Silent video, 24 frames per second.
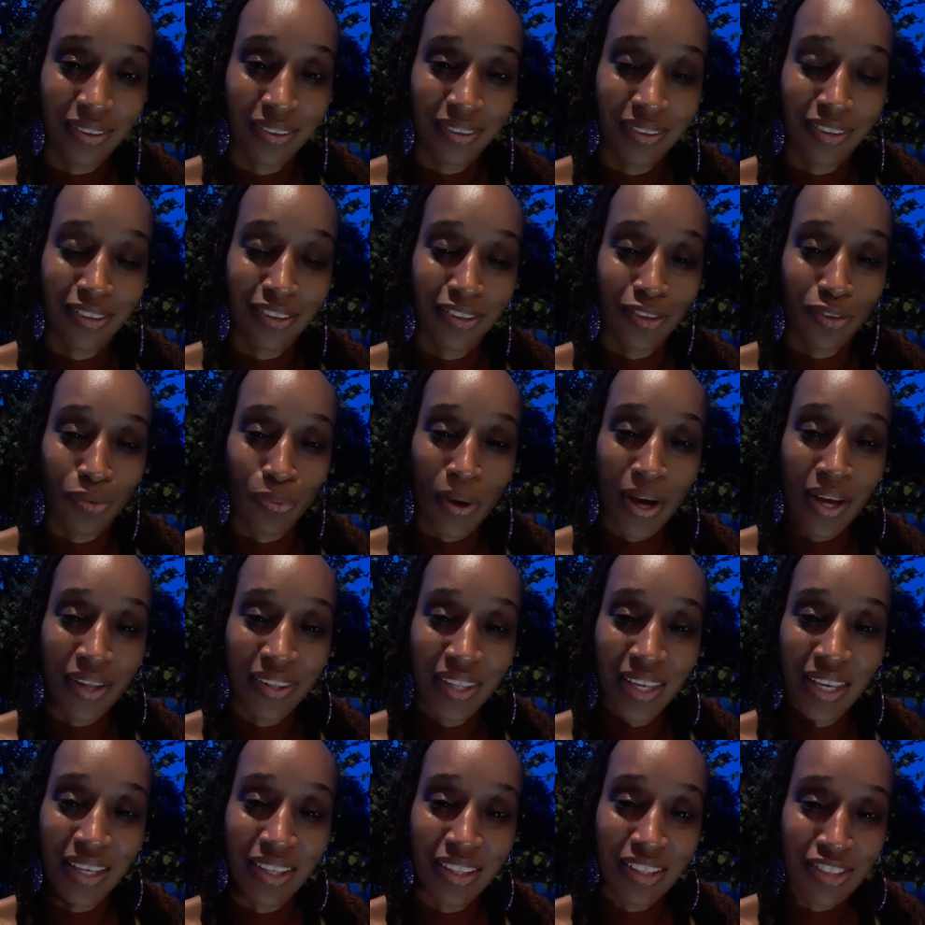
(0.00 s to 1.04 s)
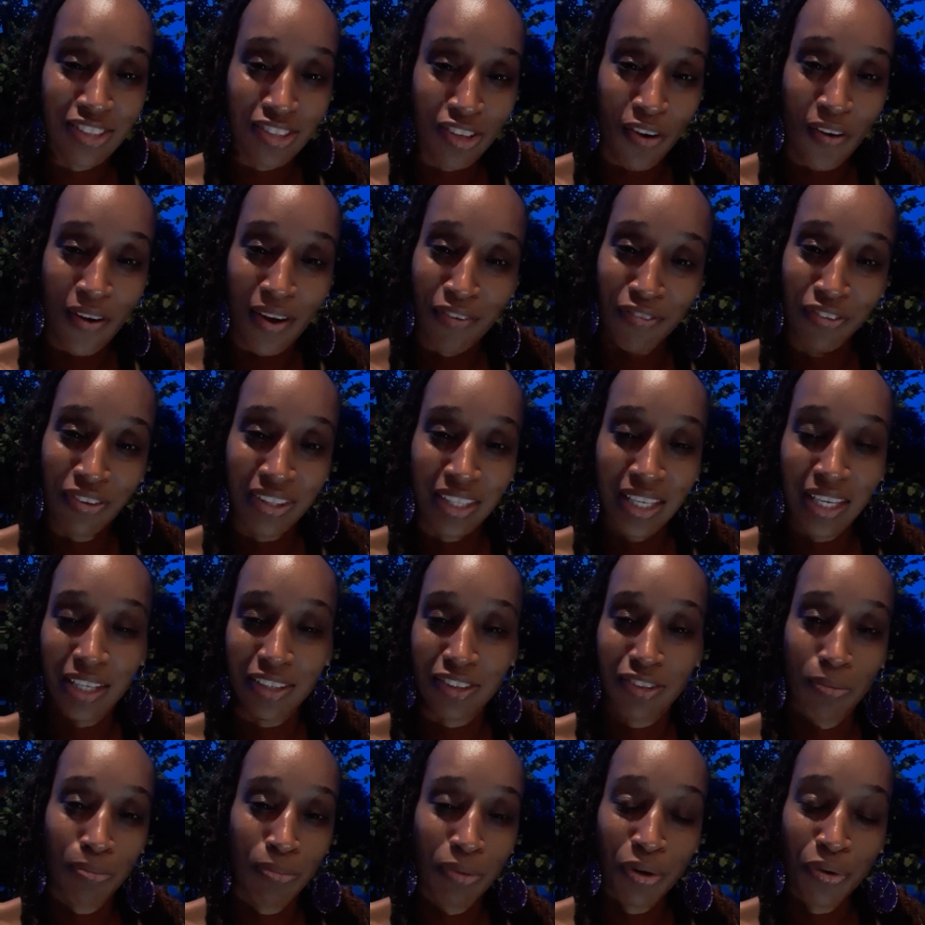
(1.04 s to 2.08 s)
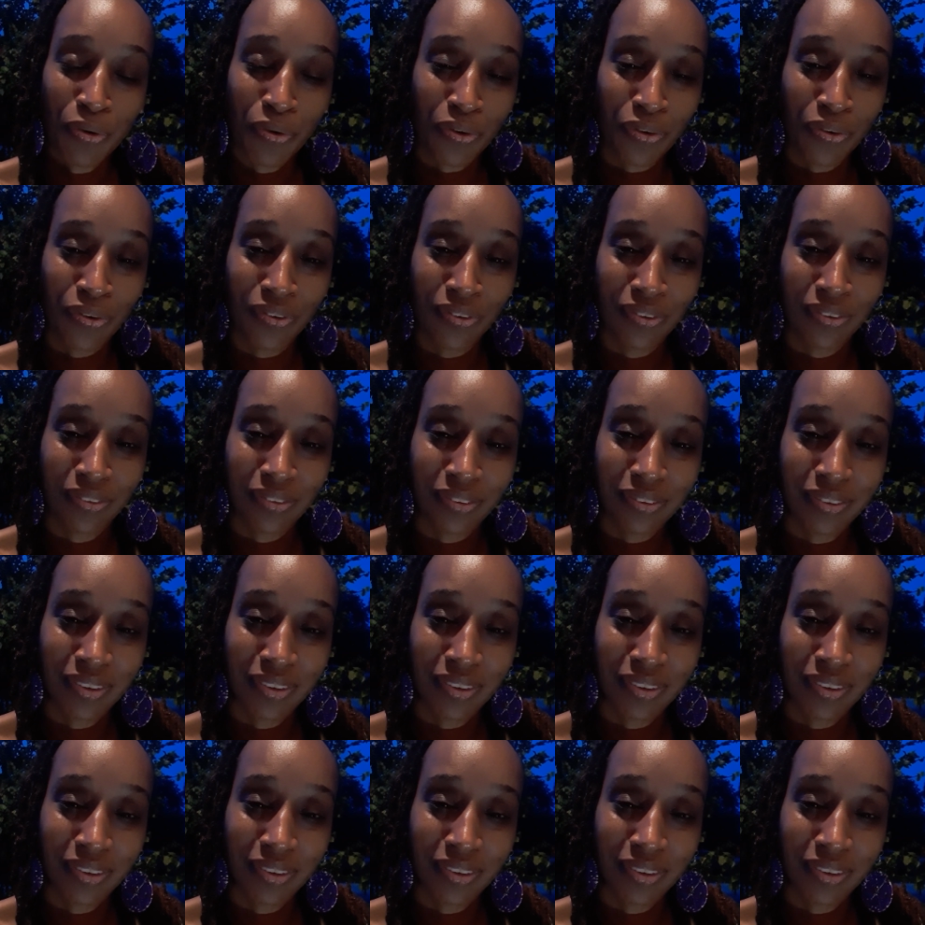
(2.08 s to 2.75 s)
This is why they saw everything as a miracle,